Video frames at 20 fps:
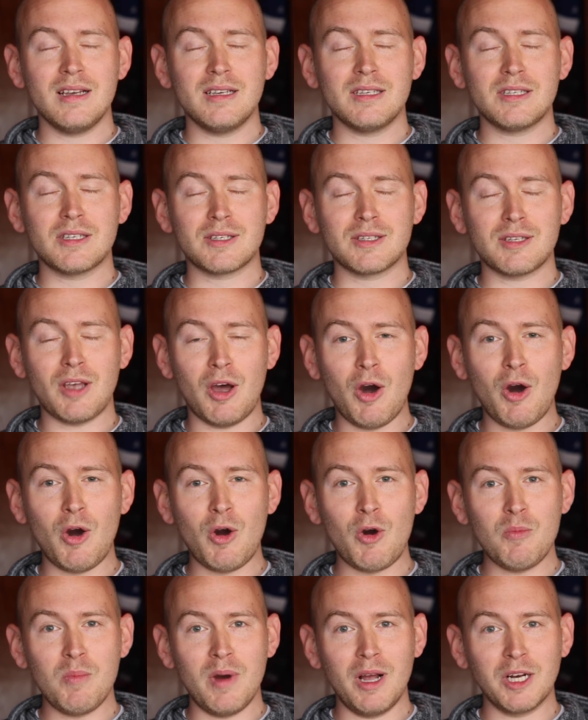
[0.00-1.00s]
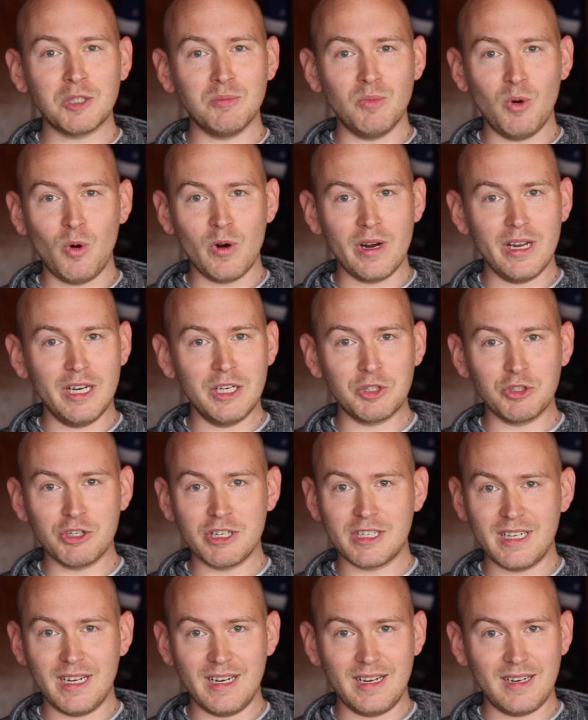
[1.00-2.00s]
so much more
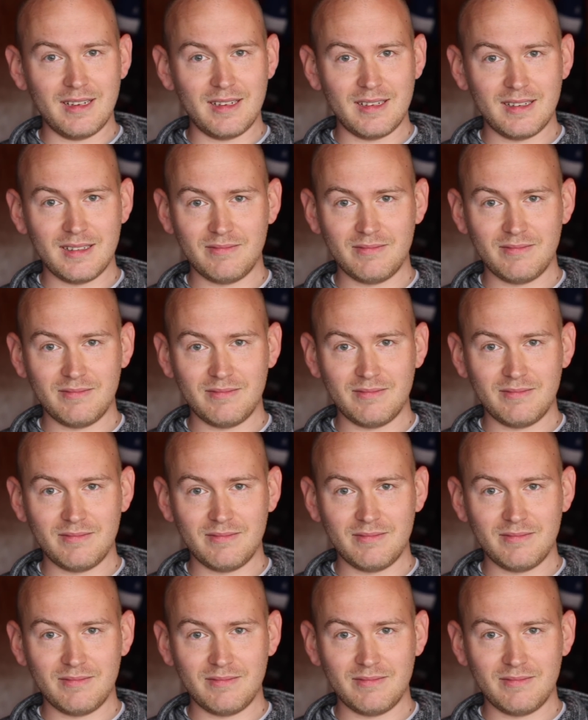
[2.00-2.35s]
interesting